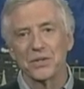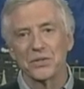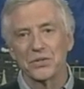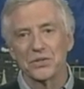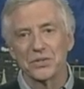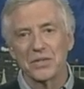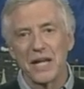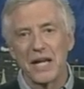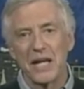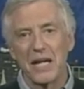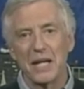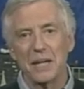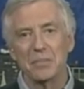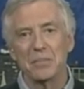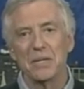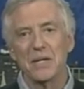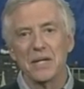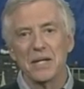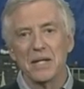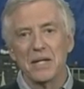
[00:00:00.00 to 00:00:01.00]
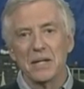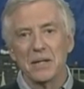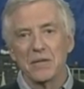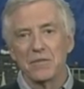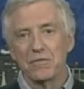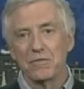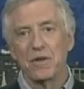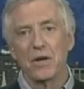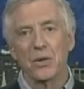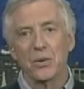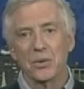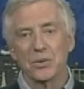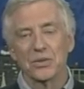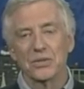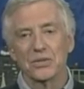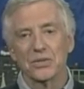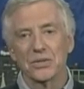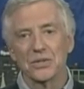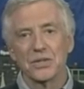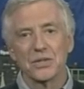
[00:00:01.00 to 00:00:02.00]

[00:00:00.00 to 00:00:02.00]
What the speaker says: the same folks,